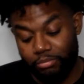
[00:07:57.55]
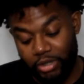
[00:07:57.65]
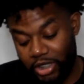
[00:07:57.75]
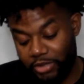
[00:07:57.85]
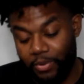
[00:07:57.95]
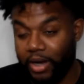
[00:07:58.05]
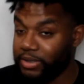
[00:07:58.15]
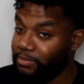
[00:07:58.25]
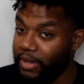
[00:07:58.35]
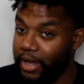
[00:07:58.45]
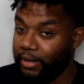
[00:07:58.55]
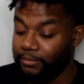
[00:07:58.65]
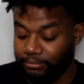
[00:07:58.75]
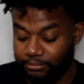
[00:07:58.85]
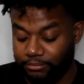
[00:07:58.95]
but this part isn't
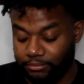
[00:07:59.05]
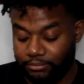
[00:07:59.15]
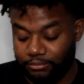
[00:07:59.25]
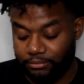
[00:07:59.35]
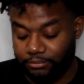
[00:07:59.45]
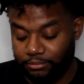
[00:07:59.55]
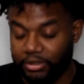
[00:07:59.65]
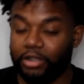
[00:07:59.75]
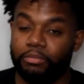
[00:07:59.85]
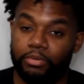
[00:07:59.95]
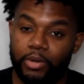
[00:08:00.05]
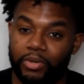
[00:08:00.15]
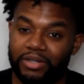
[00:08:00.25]
bad. The little boy